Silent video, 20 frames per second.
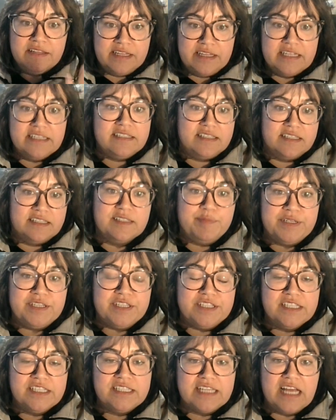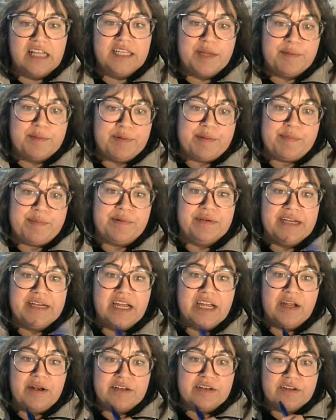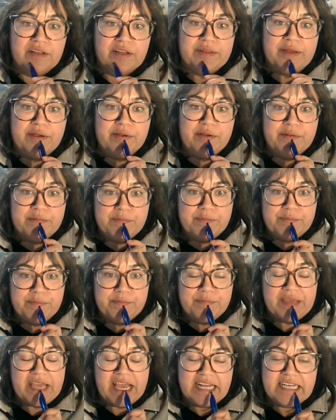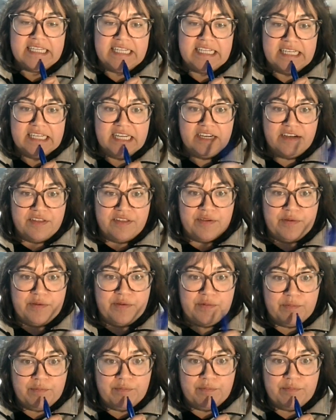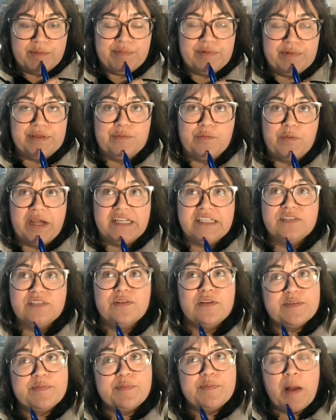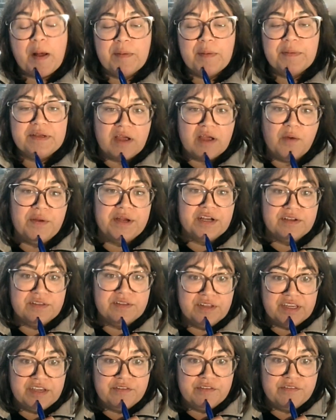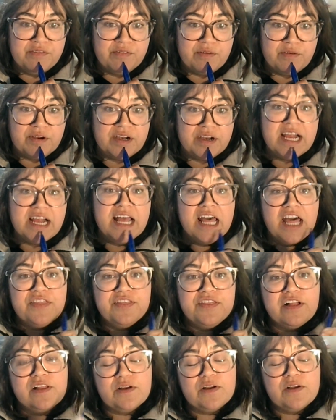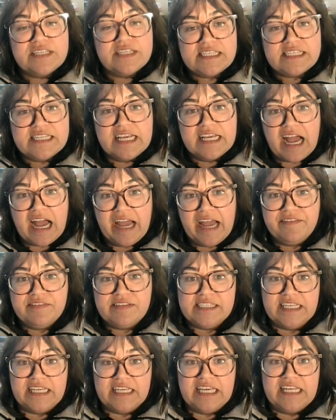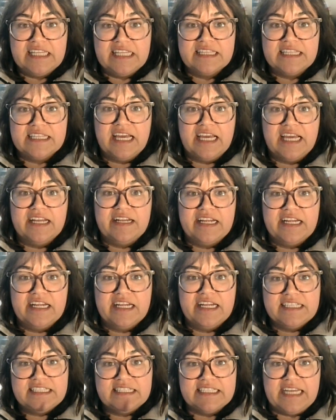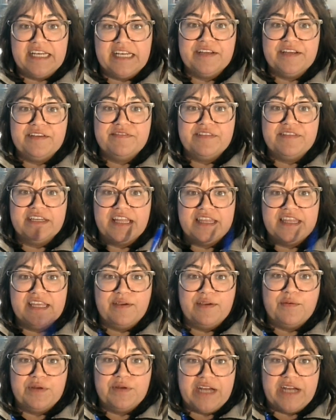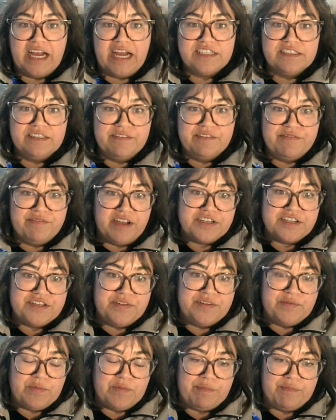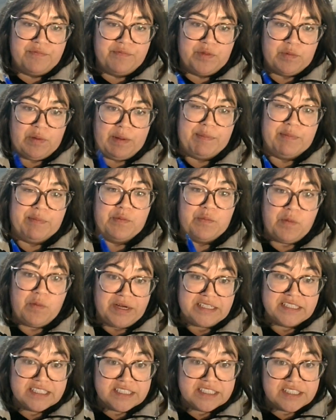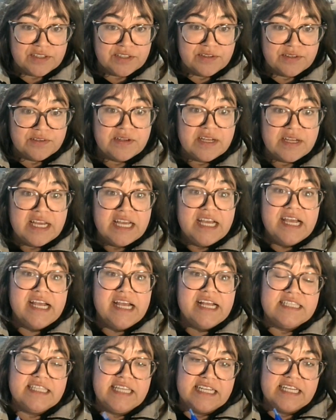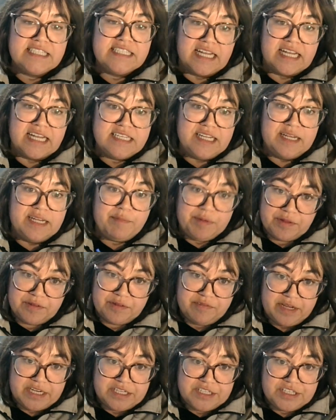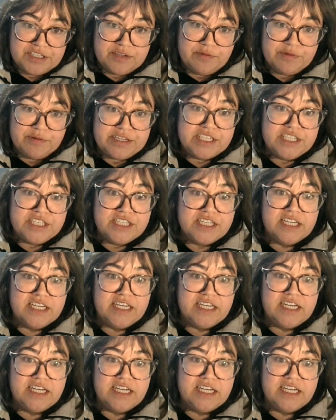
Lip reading: is the species. Dahlia purpurea and Dahlia candida are the purple and white. So that's probably not what you're looking for. The closest thing I've seen that is native that I think would actually function the way people want it to is the ascending milk vetch, which